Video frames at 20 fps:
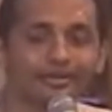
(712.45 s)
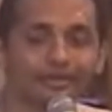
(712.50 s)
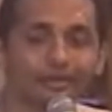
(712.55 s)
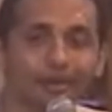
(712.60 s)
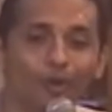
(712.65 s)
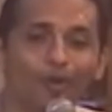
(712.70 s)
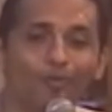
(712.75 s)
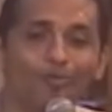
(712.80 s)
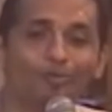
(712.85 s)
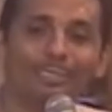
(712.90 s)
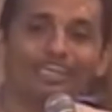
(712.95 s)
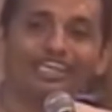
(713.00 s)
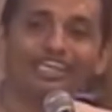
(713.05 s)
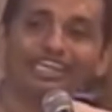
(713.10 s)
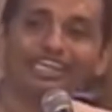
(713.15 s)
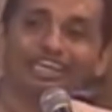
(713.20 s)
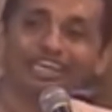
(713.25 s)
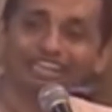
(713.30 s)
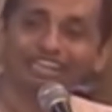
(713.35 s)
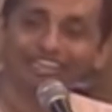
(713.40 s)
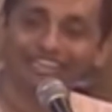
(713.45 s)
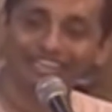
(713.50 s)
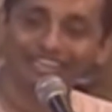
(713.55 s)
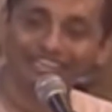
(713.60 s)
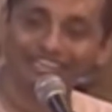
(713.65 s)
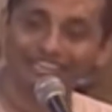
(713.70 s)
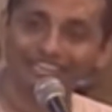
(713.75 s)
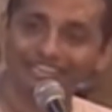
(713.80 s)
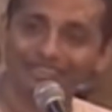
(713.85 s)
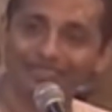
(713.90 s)
Kaupina
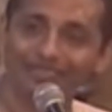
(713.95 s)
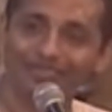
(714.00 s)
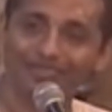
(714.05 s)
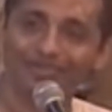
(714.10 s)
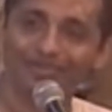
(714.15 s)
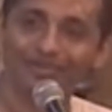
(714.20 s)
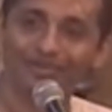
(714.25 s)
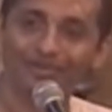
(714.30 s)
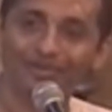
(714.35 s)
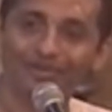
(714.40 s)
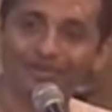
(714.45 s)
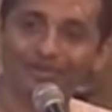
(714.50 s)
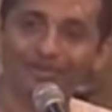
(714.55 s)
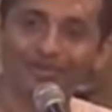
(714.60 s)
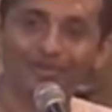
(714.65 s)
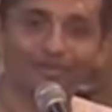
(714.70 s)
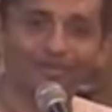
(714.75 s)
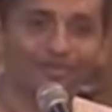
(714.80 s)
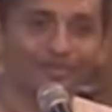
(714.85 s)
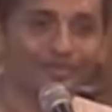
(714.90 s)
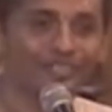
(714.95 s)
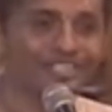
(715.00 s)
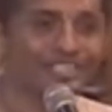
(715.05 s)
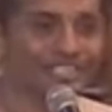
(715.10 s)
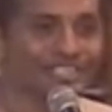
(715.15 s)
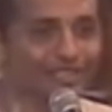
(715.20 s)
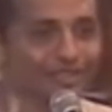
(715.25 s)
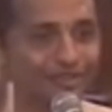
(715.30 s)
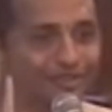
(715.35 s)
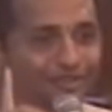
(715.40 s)
kantashrito. For
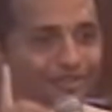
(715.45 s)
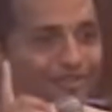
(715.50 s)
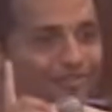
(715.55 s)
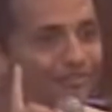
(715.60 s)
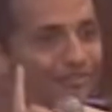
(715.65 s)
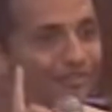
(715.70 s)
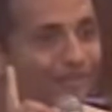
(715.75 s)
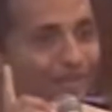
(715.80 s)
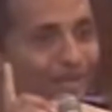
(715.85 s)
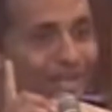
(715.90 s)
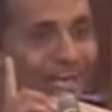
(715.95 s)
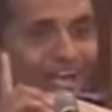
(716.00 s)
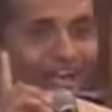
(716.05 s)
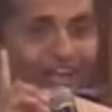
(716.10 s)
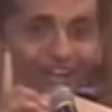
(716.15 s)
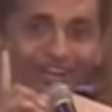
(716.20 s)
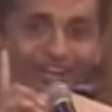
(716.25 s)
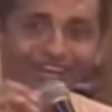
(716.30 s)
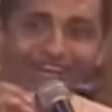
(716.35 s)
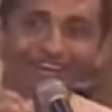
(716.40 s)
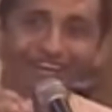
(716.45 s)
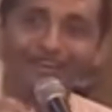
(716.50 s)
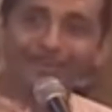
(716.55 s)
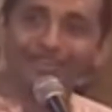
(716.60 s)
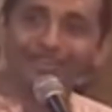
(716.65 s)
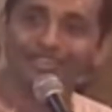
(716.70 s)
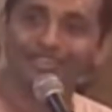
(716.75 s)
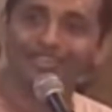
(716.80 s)
just one, for one line cloth.